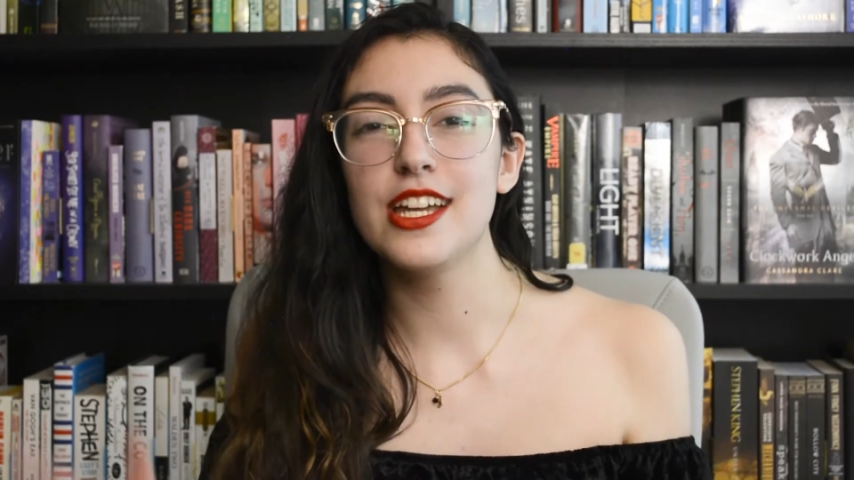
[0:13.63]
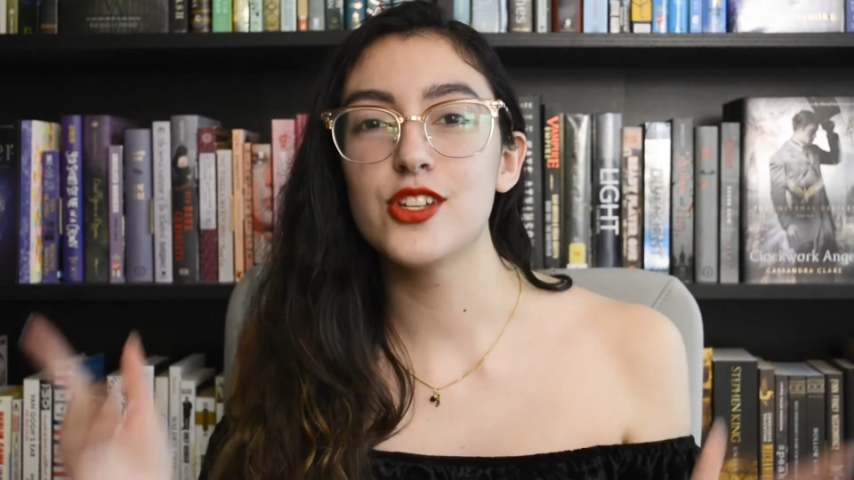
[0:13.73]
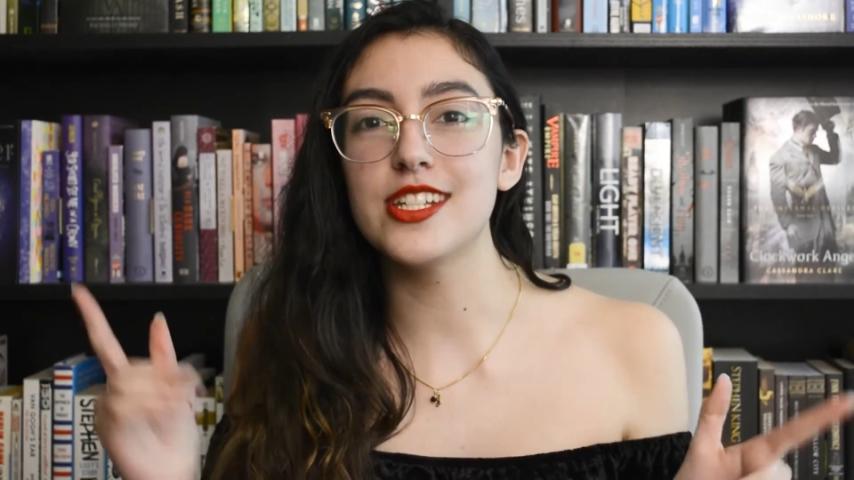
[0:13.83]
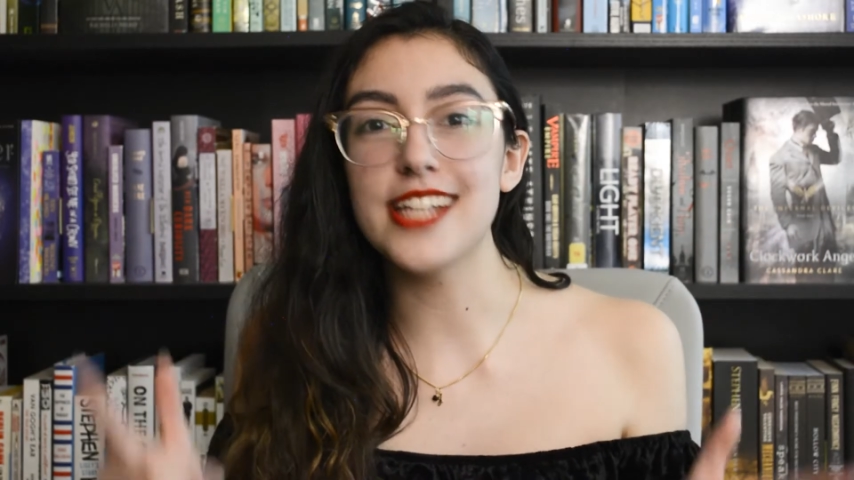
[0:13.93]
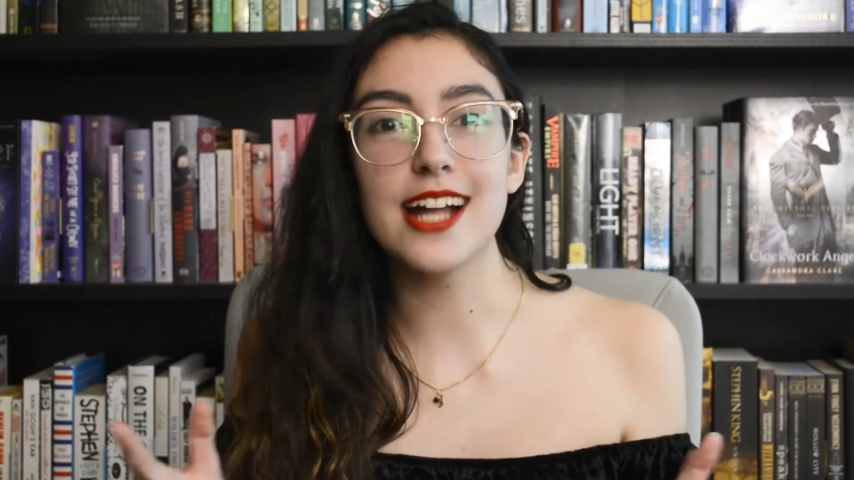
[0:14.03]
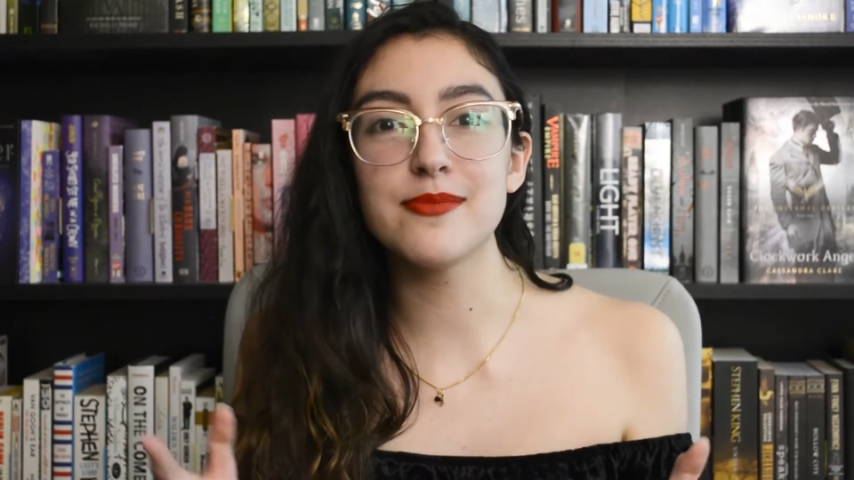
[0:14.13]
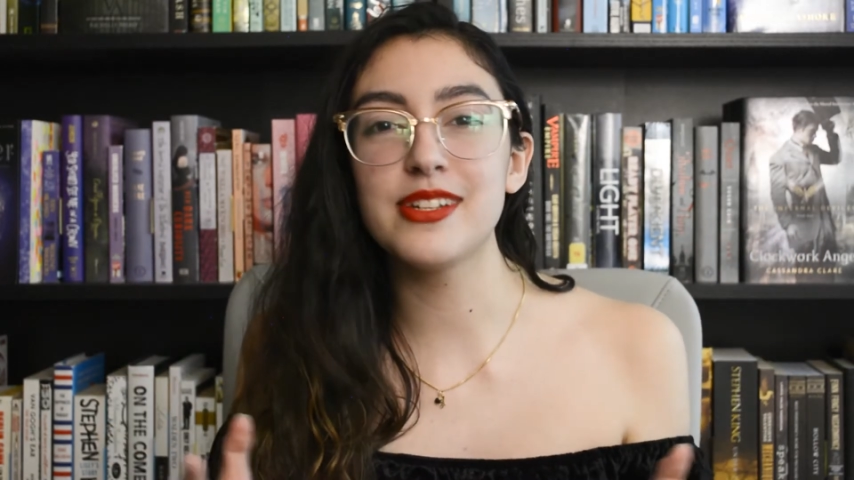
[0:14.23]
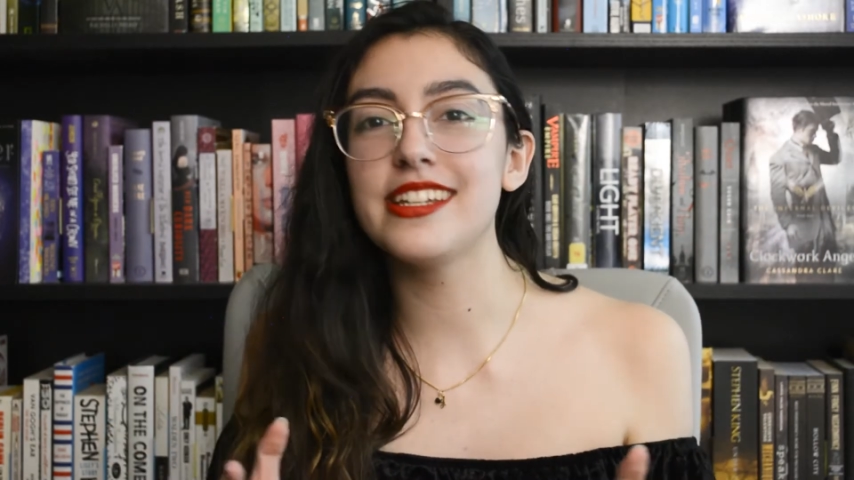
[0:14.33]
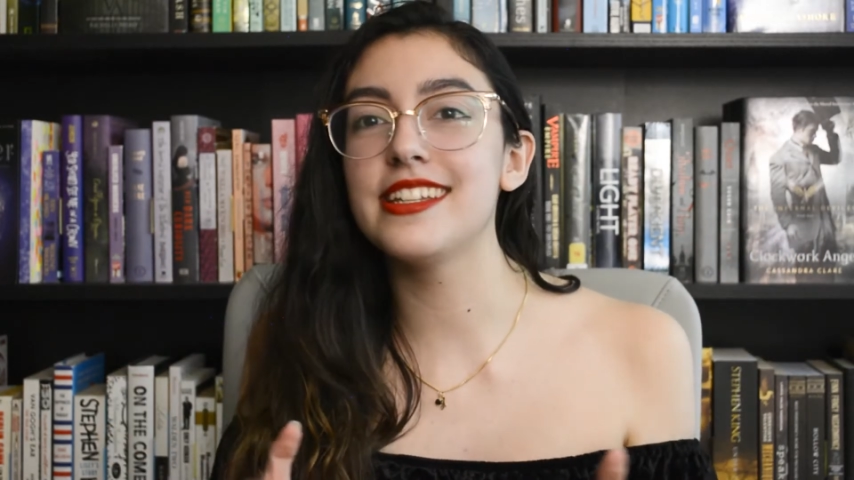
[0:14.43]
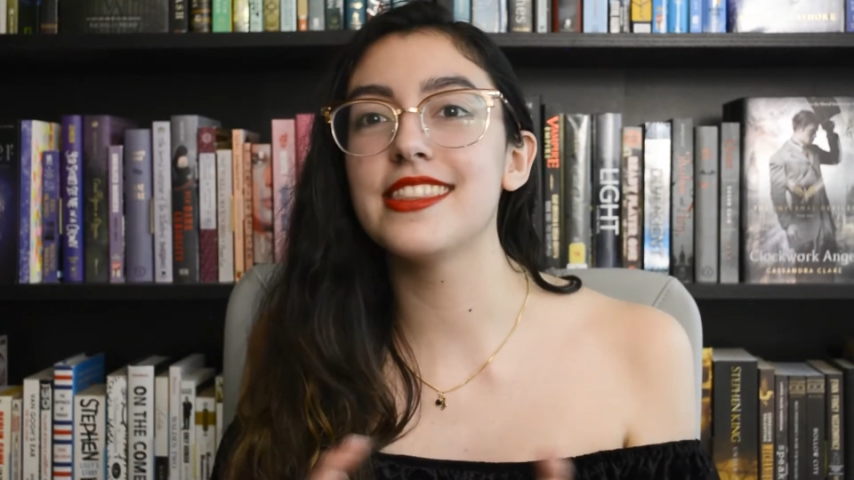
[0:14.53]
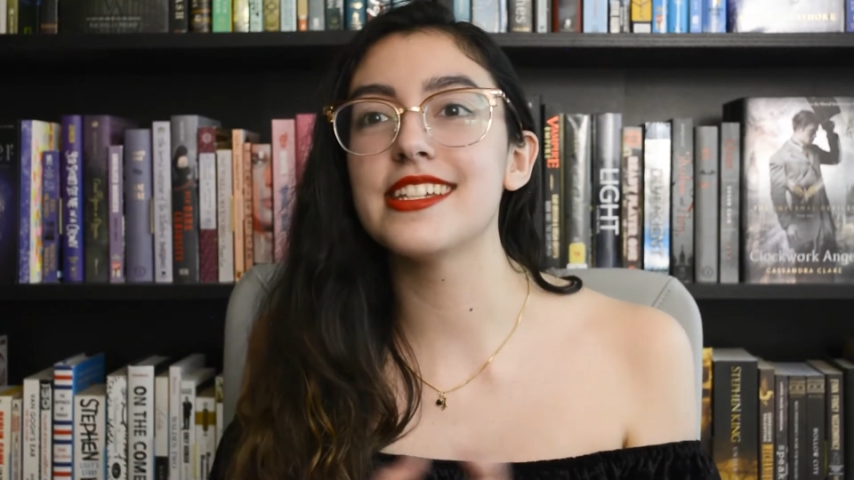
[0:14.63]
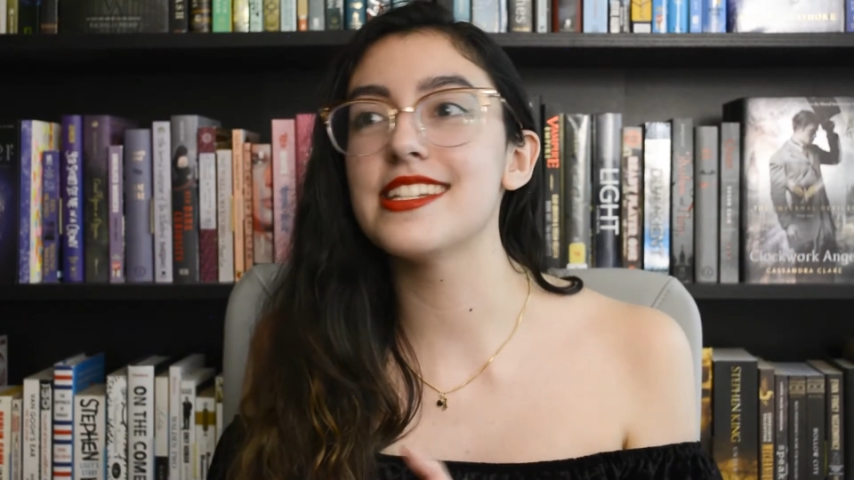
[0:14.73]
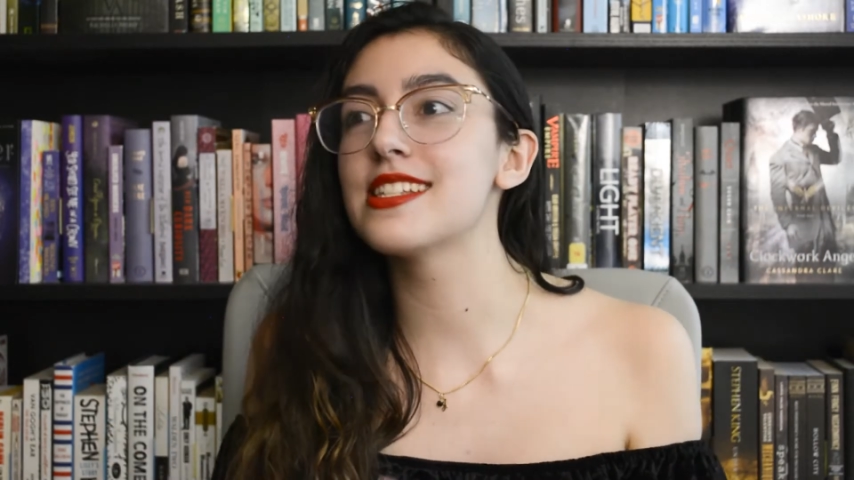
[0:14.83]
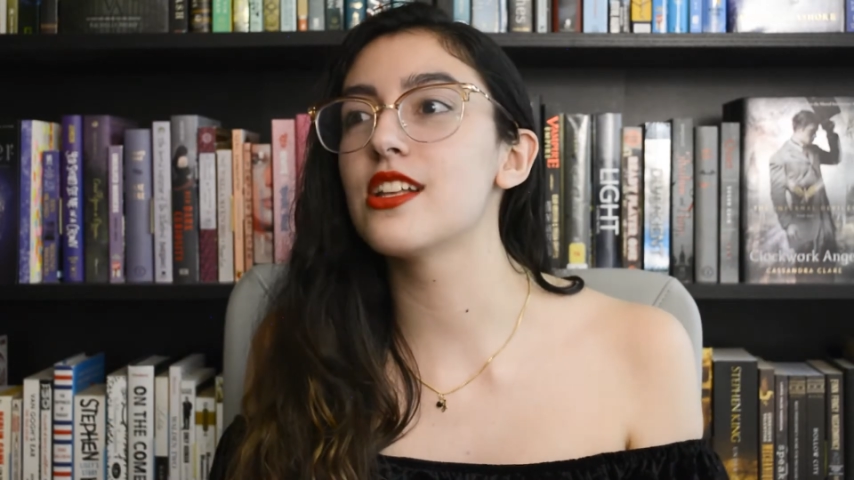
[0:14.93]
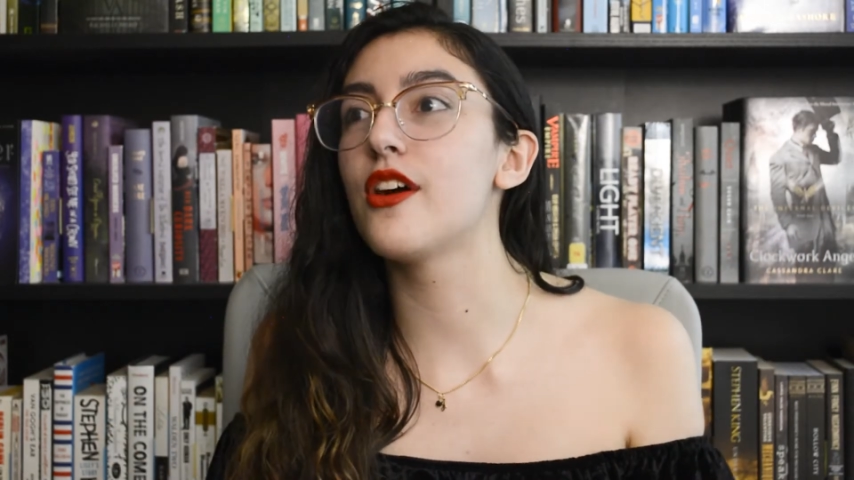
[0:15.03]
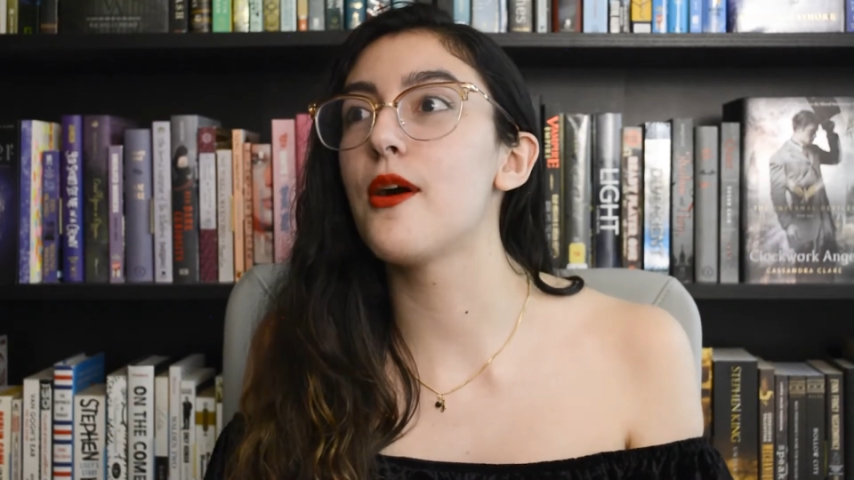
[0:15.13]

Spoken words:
She tagged me in this